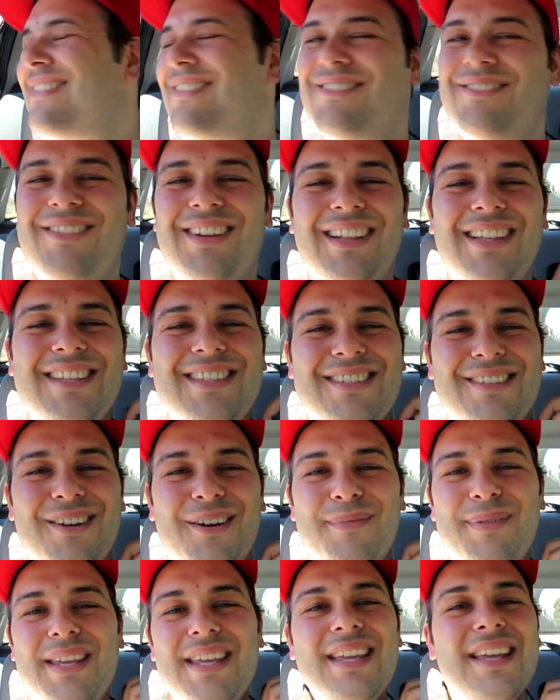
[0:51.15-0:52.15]
Really
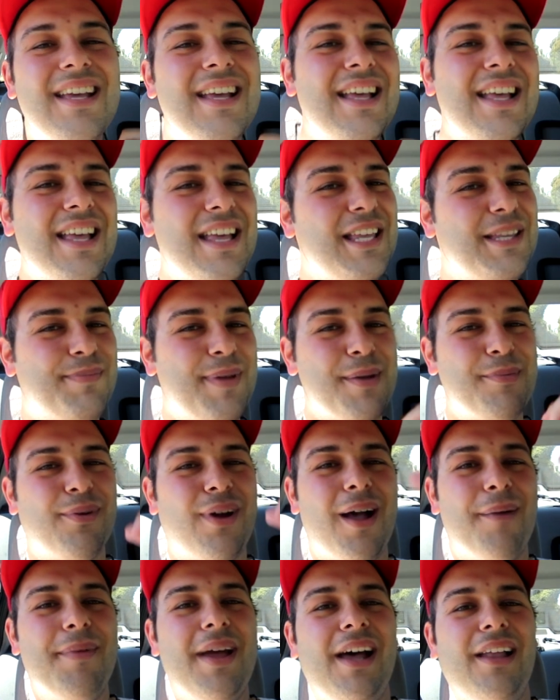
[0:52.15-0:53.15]
snobby. These people
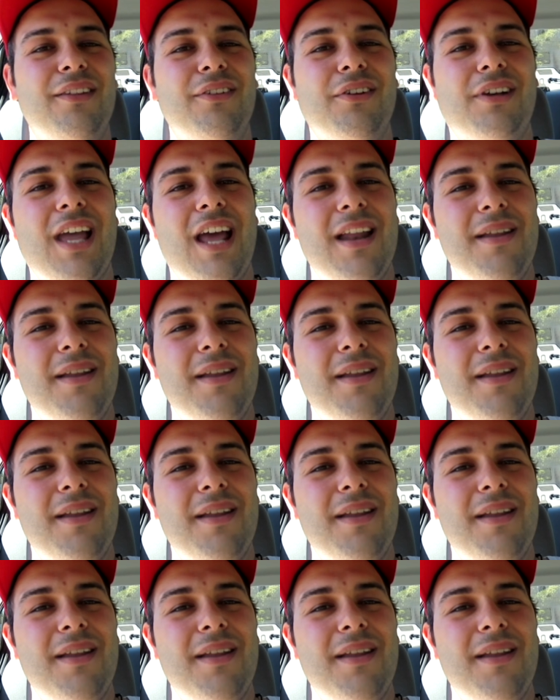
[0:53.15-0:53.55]
come out and look